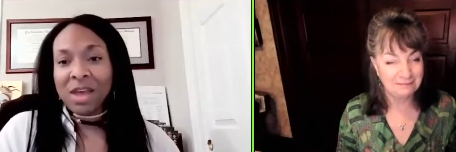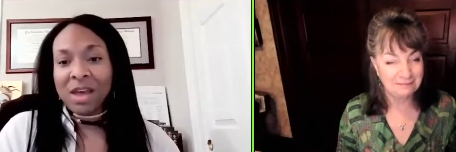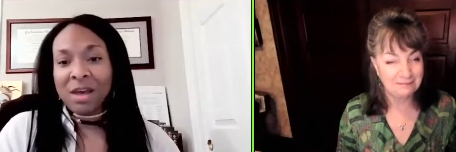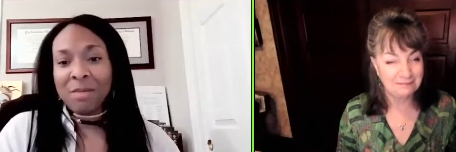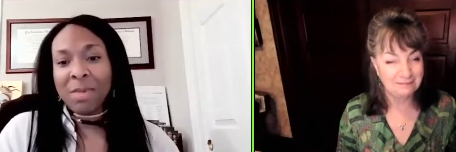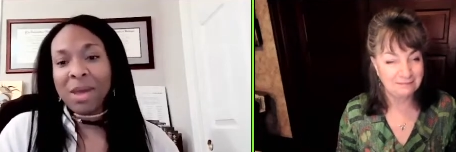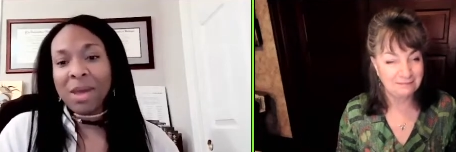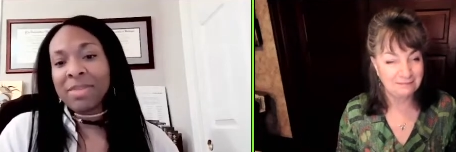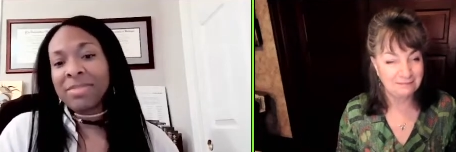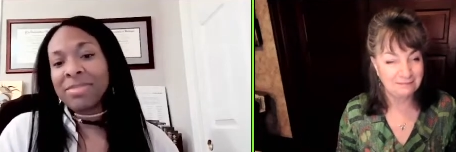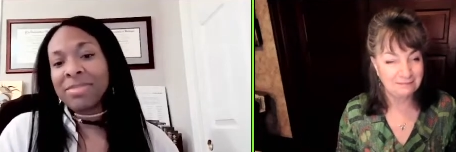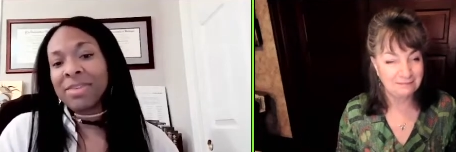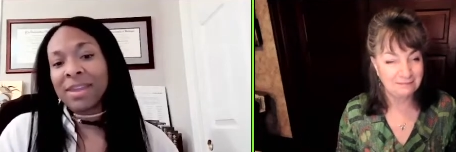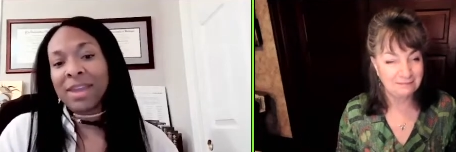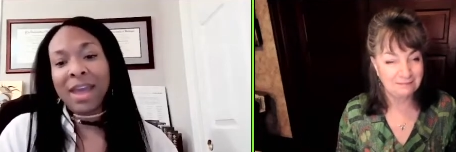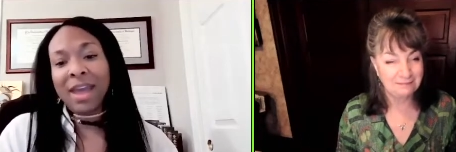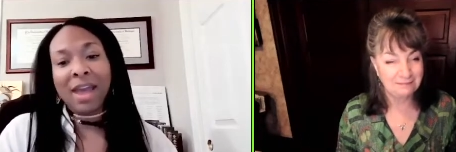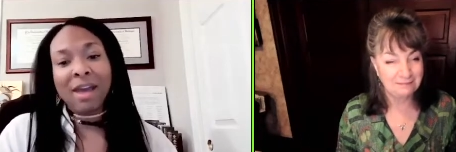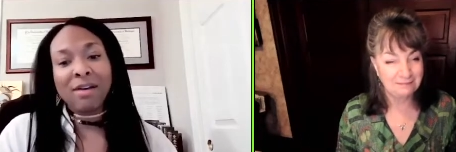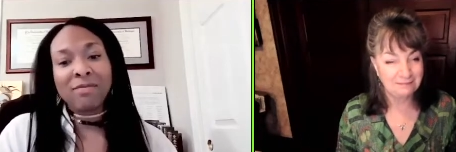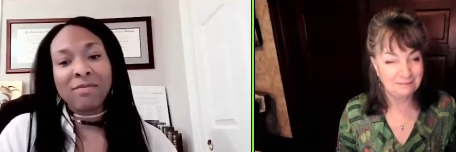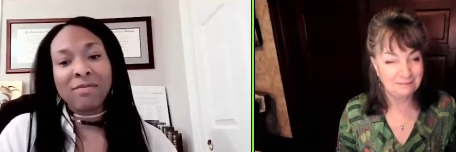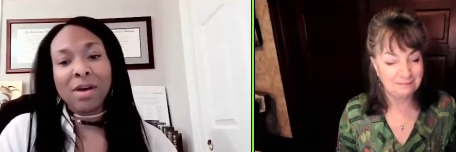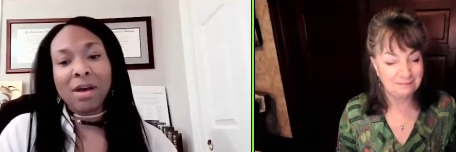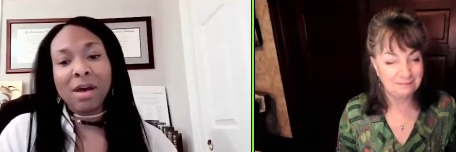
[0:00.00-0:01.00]
Speaker 1: I think I
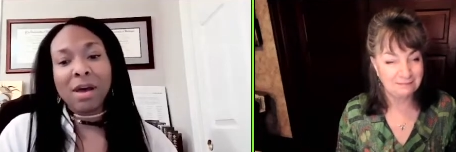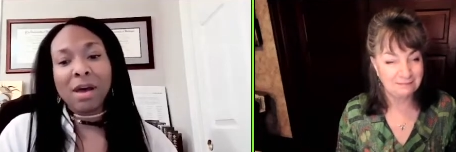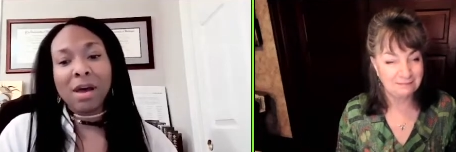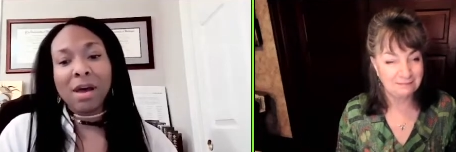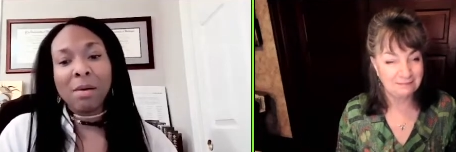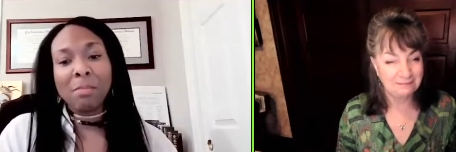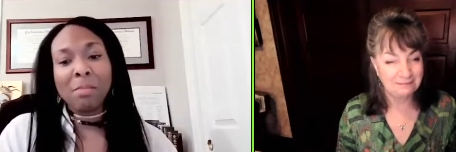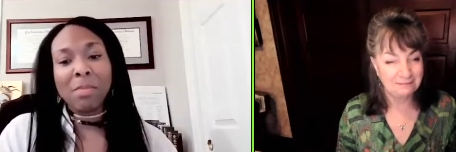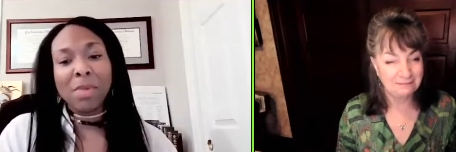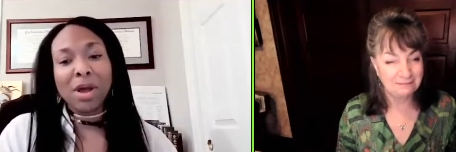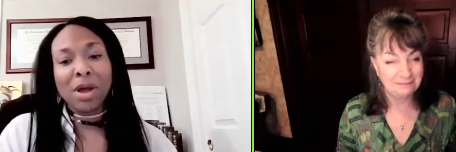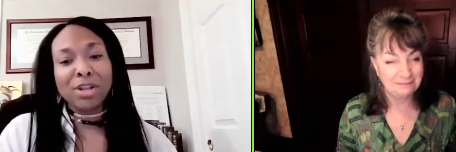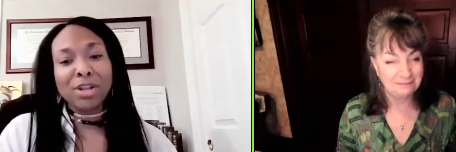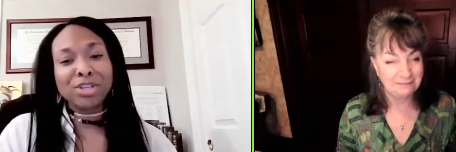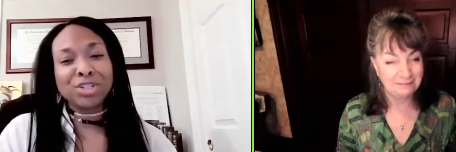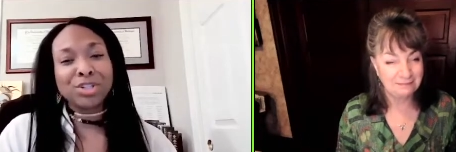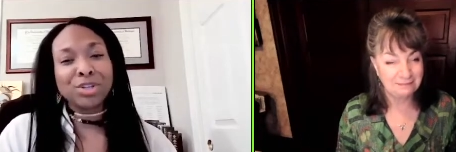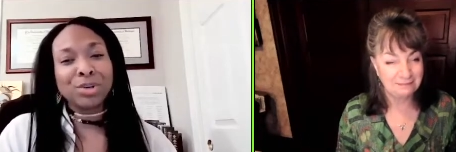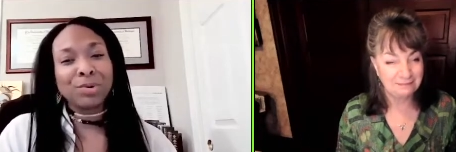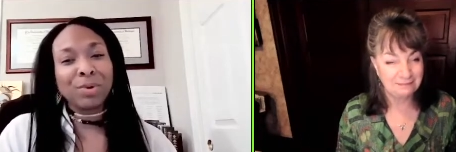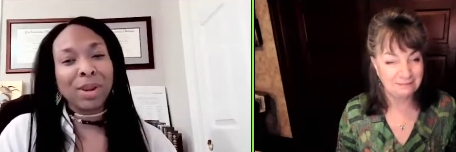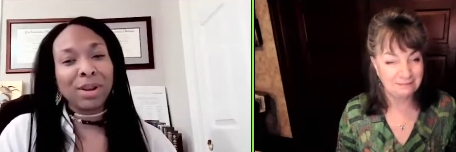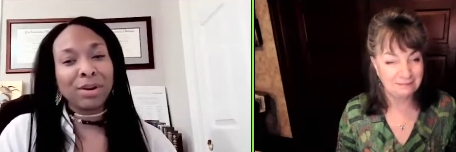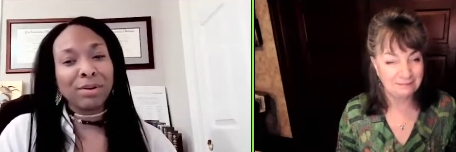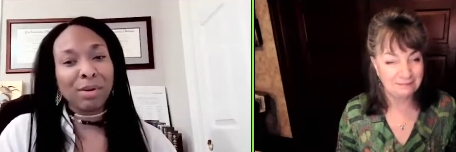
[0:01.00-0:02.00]
have a
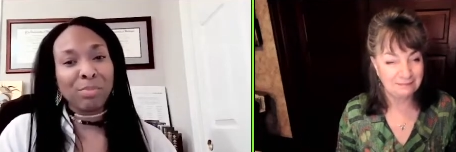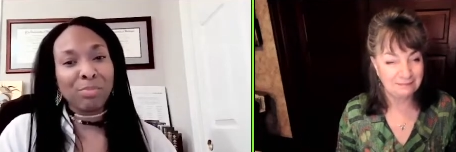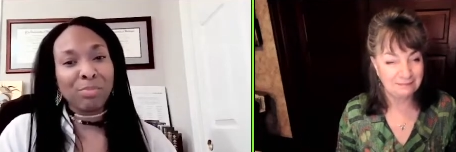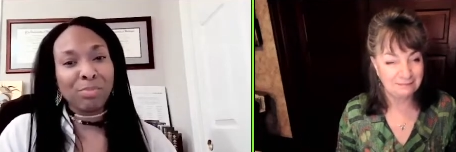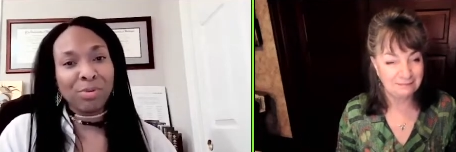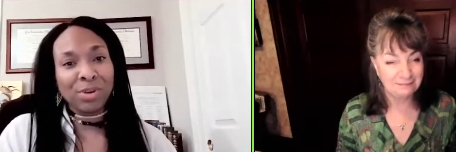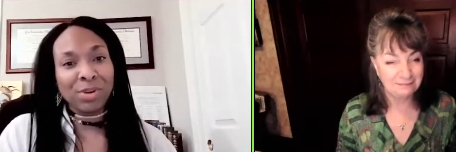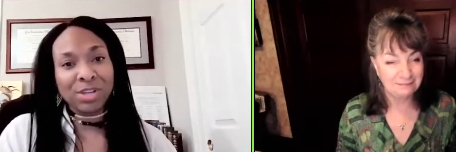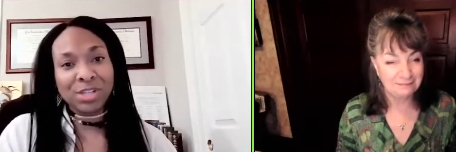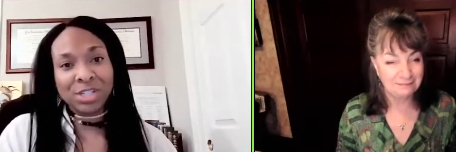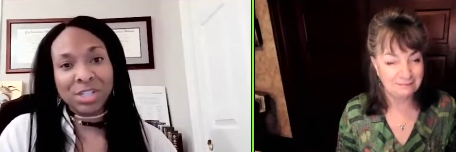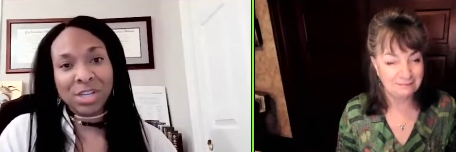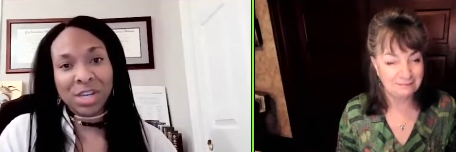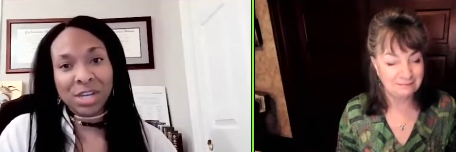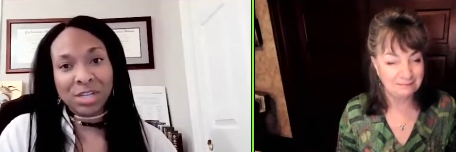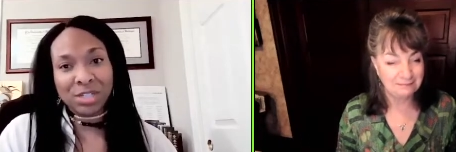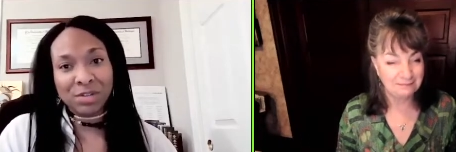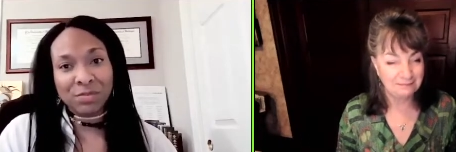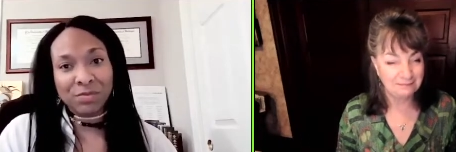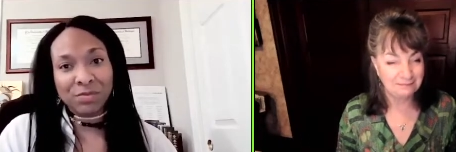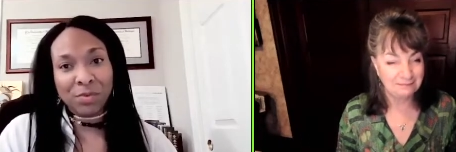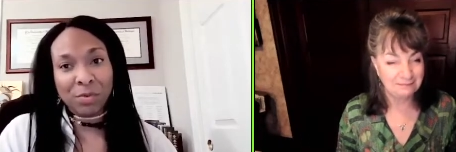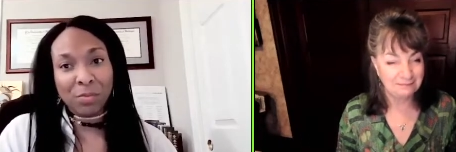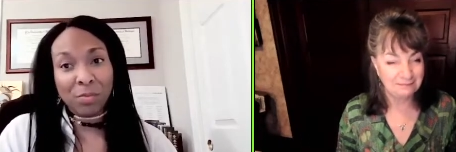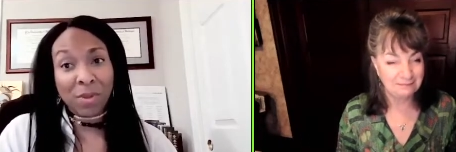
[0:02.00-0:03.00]
much greater
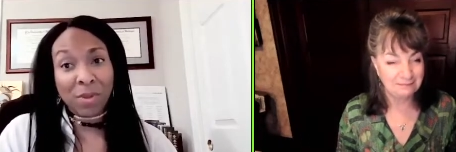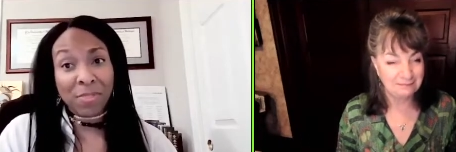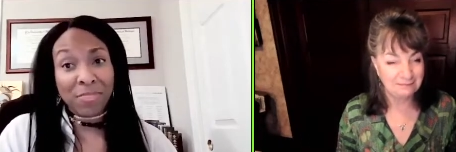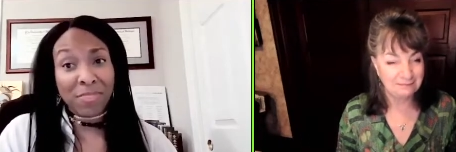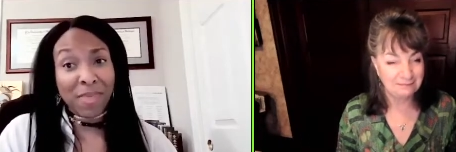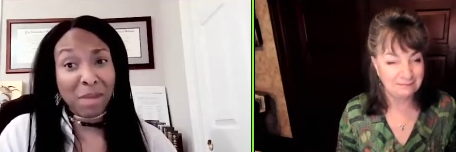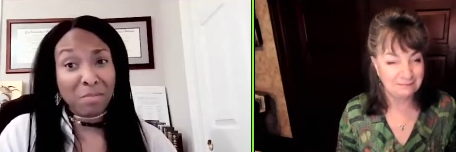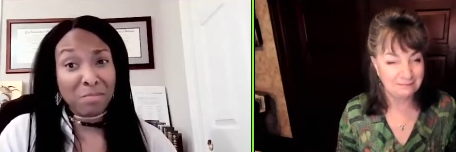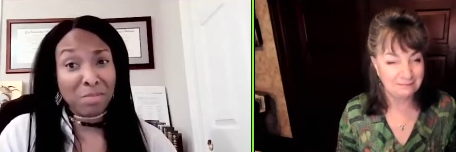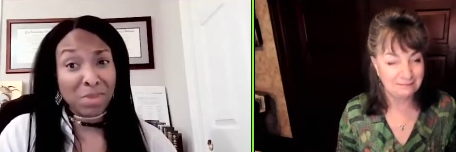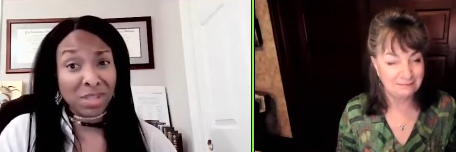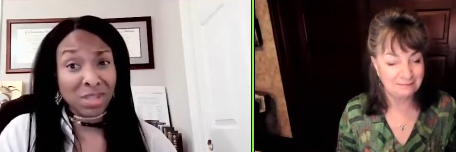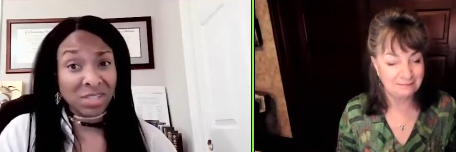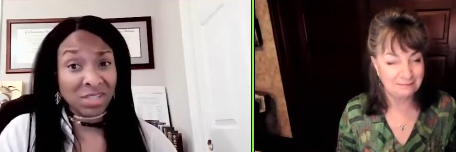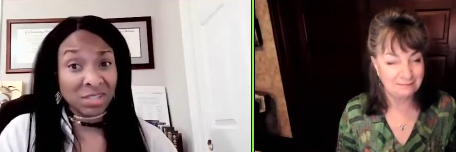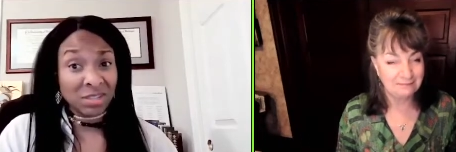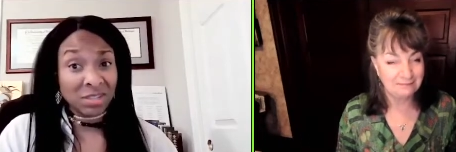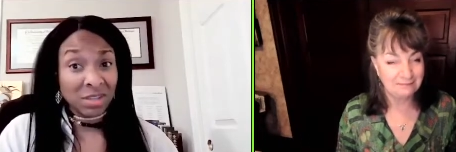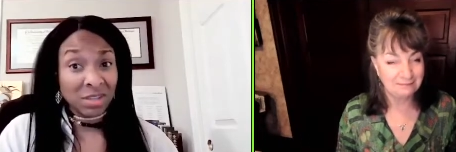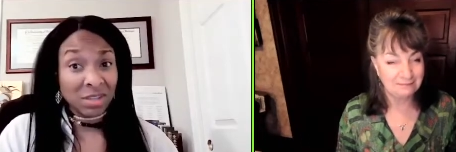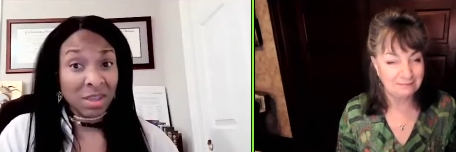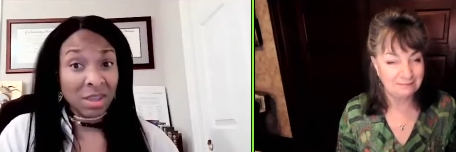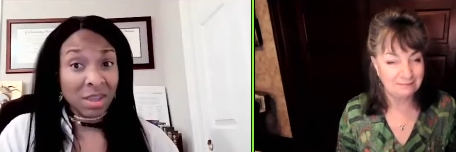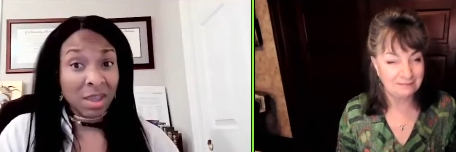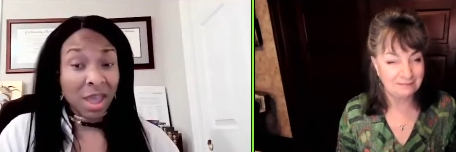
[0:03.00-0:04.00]
appreciation for what that
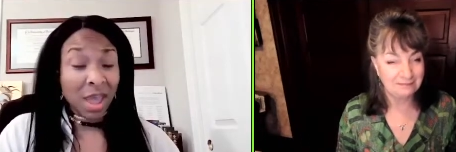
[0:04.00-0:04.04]
means